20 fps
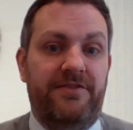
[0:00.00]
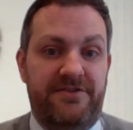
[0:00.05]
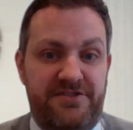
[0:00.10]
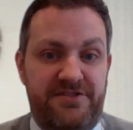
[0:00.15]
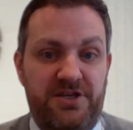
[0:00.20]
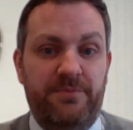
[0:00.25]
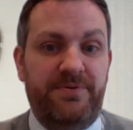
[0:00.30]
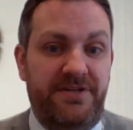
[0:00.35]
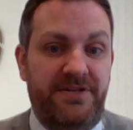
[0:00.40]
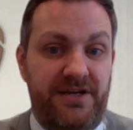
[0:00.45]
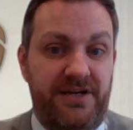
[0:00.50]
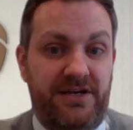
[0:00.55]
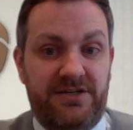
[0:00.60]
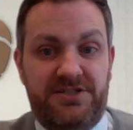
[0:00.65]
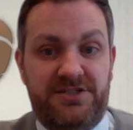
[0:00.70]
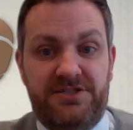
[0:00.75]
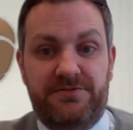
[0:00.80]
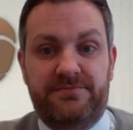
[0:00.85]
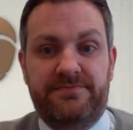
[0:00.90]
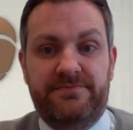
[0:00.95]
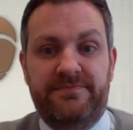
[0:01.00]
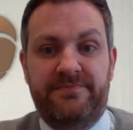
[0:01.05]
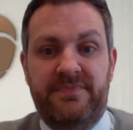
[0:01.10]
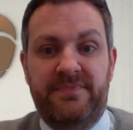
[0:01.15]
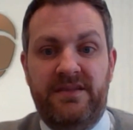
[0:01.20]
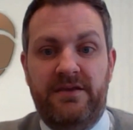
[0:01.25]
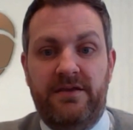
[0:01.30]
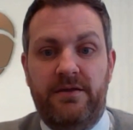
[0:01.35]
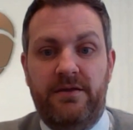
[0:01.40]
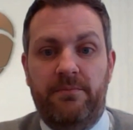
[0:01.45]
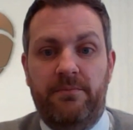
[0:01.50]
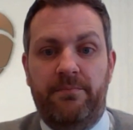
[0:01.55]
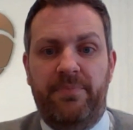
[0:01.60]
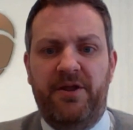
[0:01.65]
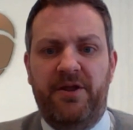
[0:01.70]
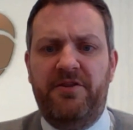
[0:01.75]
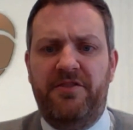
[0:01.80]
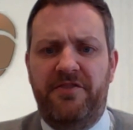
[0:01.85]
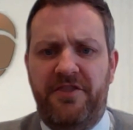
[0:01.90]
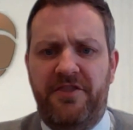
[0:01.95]
the super deduction.
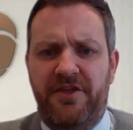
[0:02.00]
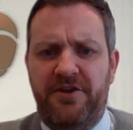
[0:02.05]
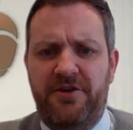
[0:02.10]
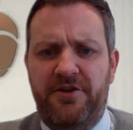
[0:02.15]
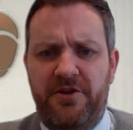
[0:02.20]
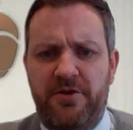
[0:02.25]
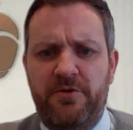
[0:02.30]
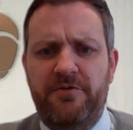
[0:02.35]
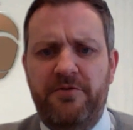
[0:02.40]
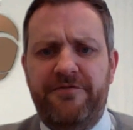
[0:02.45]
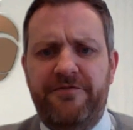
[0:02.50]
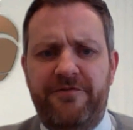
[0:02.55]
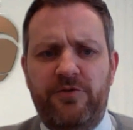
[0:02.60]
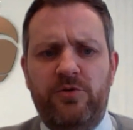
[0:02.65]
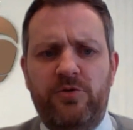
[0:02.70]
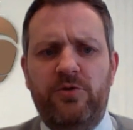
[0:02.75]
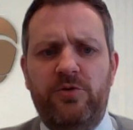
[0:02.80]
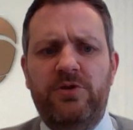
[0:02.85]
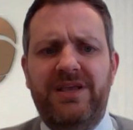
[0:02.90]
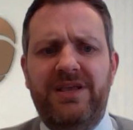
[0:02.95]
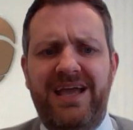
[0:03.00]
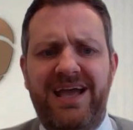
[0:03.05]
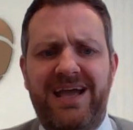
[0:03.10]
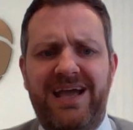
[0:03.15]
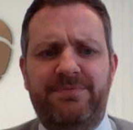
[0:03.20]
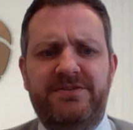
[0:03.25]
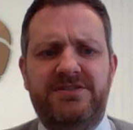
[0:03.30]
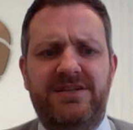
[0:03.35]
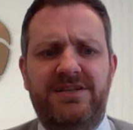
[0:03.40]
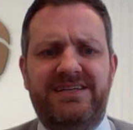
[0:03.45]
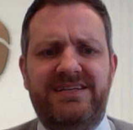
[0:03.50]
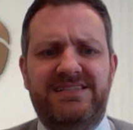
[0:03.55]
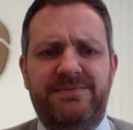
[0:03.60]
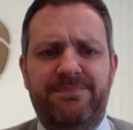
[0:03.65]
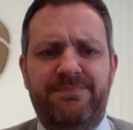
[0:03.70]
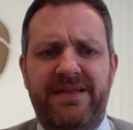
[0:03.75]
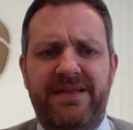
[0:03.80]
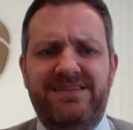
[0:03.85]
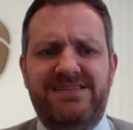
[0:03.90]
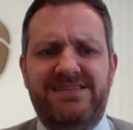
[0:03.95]
But the new full capital
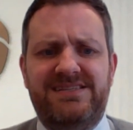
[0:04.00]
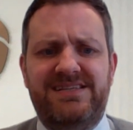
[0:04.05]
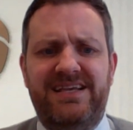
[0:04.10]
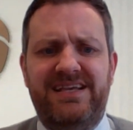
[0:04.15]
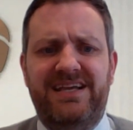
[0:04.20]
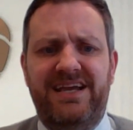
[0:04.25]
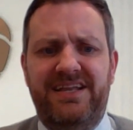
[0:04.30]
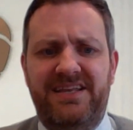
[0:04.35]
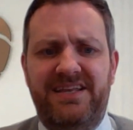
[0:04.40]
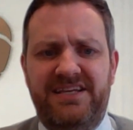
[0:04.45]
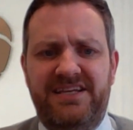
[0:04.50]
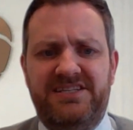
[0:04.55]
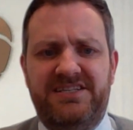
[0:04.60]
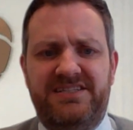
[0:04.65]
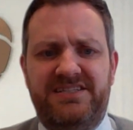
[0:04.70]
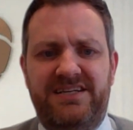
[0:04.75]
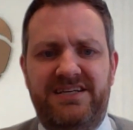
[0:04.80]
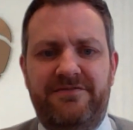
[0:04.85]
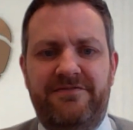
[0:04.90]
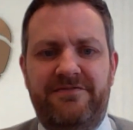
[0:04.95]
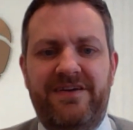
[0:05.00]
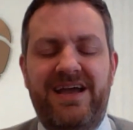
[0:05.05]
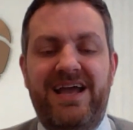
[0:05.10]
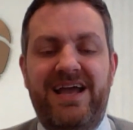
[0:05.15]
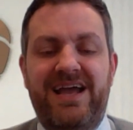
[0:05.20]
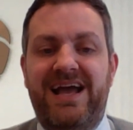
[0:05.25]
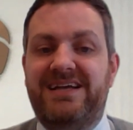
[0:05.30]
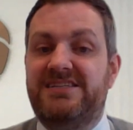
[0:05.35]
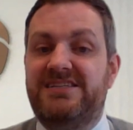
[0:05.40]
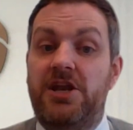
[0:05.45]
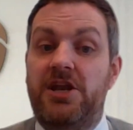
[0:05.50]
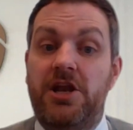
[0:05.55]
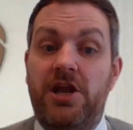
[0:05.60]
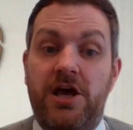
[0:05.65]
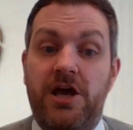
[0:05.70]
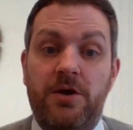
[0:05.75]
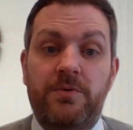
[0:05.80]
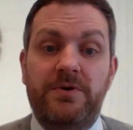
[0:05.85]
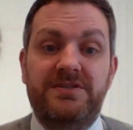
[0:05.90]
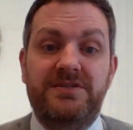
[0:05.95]
expensing initiative has a
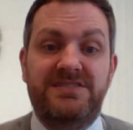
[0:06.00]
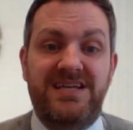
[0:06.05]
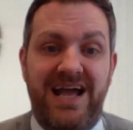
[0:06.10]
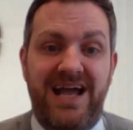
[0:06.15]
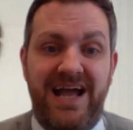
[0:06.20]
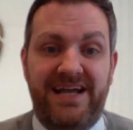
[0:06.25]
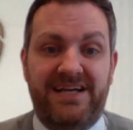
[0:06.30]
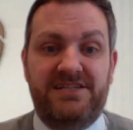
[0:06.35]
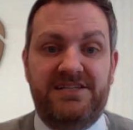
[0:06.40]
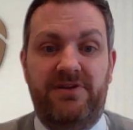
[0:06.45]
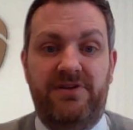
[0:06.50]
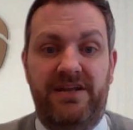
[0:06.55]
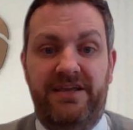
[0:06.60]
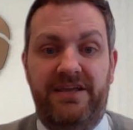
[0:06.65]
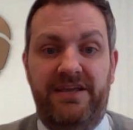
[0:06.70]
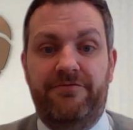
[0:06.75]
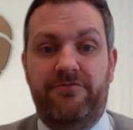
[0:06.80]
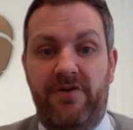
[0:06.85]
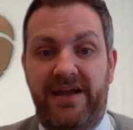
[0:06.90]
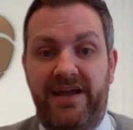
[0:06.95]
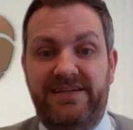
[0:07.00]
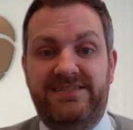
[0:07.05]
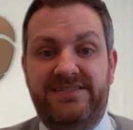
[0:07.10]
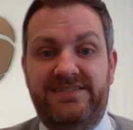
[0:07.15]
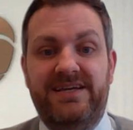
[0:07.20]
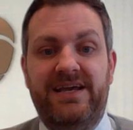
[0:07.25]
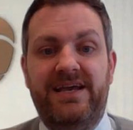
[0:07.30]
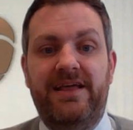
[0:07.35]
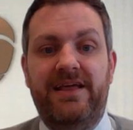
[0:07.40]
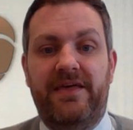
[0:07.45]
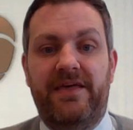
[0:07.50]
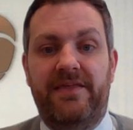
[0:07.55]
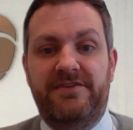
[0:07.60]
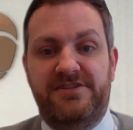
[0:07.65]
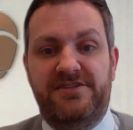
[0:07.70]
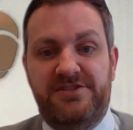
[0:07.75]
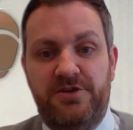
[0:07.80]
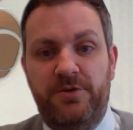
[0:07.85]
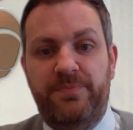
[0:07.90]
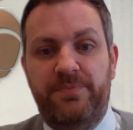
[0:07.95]
lower tax relief rate than
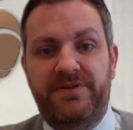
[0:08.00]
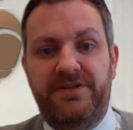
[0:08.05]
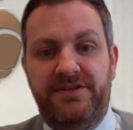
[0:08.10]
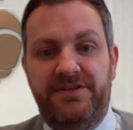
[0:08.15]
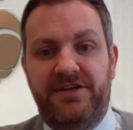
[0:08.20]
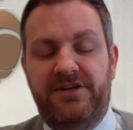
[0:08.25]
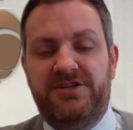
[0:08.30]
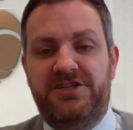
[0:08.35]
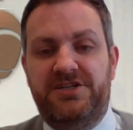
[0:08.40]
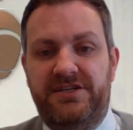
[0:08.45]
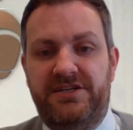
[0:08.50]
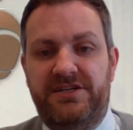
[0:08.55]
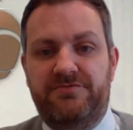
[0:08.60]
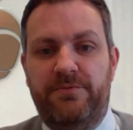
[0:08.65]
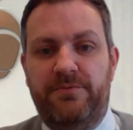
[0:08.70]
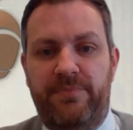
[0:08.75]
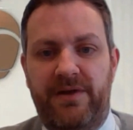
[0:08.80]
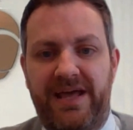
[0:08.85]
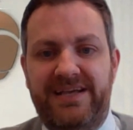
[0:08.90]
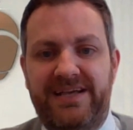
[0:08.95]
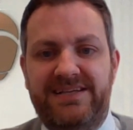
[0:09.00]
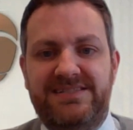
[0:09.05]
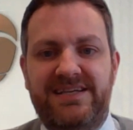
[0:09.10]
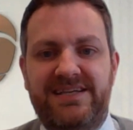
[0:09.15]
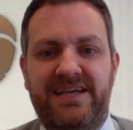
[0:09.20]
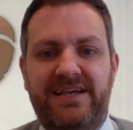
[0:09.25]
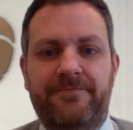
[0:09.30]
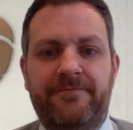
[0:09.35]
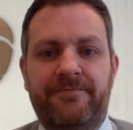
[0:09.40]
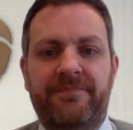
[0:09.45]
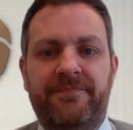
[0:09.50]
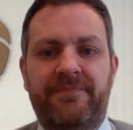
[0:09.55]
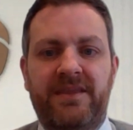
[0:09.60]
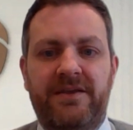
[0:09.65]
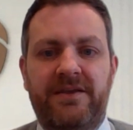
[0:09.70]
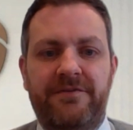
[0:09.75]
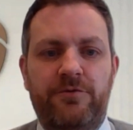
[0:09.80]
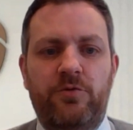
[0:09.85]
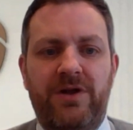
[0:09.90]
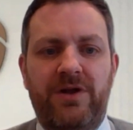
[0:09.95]
the super deduction it's replacing.
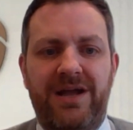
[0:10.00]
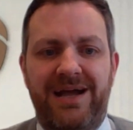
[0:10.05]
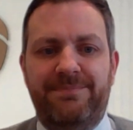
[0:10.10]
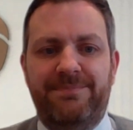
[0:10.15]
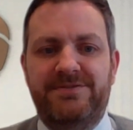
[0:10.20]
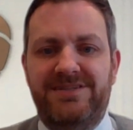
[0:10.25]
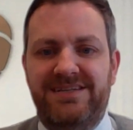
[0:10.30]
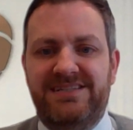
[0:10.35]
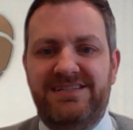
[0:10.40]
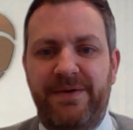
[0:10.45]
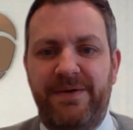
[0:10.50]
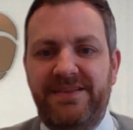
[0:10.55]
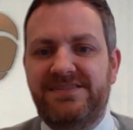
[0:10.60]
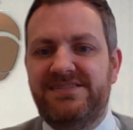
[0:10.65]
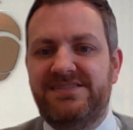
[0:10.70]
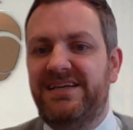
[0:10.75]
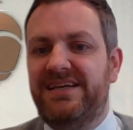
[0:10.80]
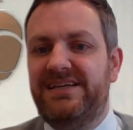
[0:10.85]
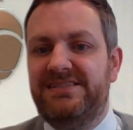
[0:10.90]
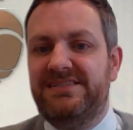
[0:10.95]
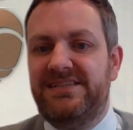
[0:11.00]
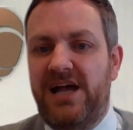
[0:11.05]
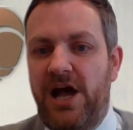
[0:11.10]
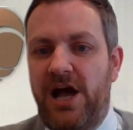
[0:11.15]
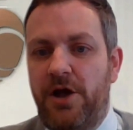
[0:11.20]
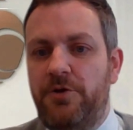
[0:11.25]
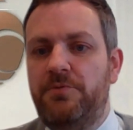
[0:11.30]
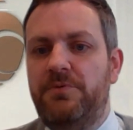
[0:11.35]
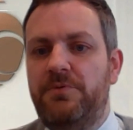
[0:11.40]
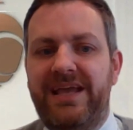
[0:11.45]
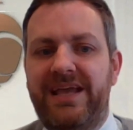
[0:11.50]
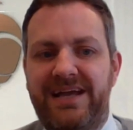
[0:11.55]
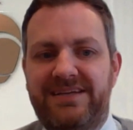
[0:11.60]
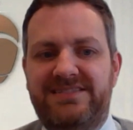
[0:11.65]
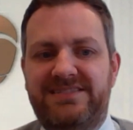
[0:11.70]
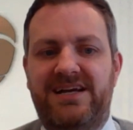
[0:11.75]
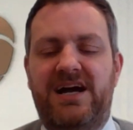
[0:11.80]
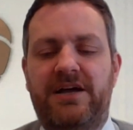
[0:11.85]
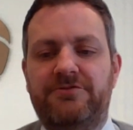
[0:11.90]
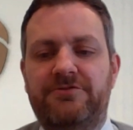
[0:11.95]
Full capital expensing is only
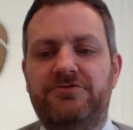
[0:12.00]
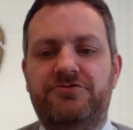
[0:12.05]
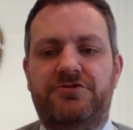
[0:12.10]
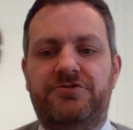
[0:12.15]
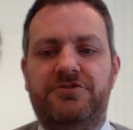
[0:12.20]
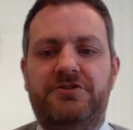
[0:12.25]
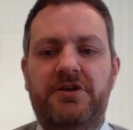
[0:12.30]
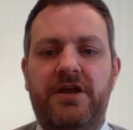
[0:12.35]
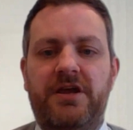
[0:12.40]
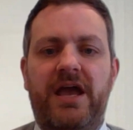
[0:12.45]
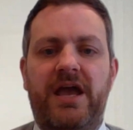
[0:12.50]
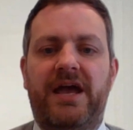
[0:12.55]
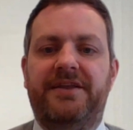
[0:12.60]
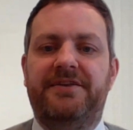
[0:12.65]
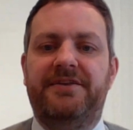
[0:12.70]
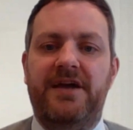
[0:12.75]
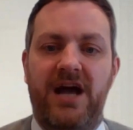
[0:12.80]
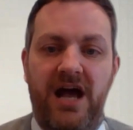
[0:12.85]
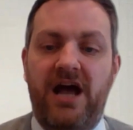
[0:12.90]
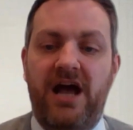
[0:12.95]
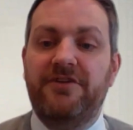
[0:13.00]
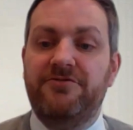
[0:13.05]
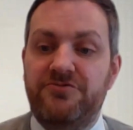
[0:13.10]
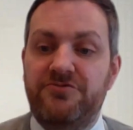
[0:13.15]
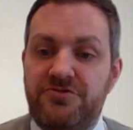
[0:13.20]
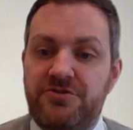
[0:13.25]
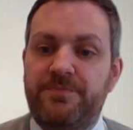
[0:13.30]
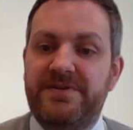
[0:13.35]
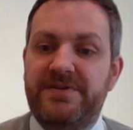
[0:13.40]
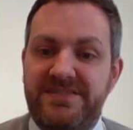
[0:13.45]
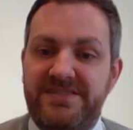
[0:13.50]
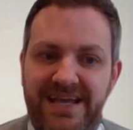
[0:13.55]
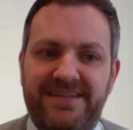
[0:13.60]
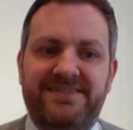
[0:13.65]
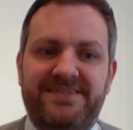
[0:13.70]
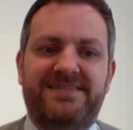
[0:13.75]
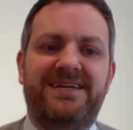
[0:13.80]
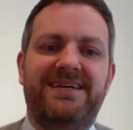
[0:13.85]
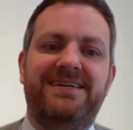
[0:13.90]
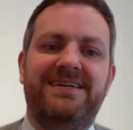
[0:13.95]
at
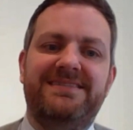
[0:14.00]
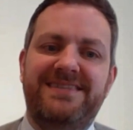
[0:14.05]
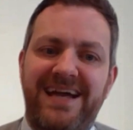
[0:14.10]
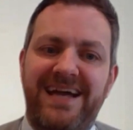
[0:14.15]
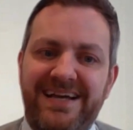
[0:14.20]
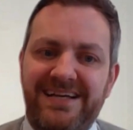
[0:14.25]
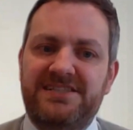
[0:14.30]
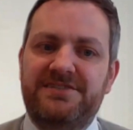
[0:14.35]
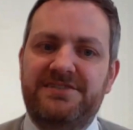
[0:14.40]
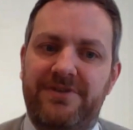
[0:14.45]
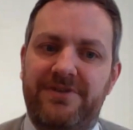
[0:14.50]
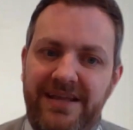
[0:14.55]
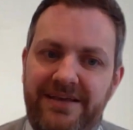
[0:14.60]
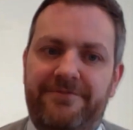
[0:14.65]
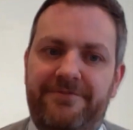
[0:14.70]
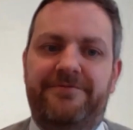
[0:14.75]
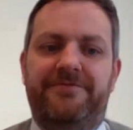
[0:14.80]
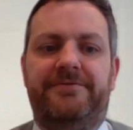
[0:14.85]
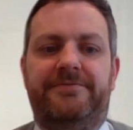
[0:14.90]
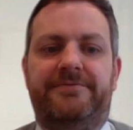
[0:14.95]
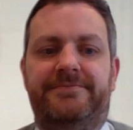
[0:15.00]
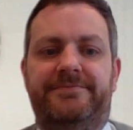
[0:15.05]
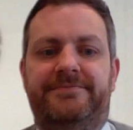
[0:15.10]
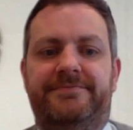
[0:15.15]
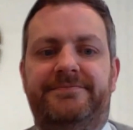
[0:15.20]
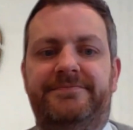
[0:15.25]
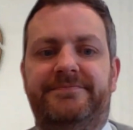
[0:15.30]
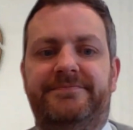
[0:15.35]
100% tax relief.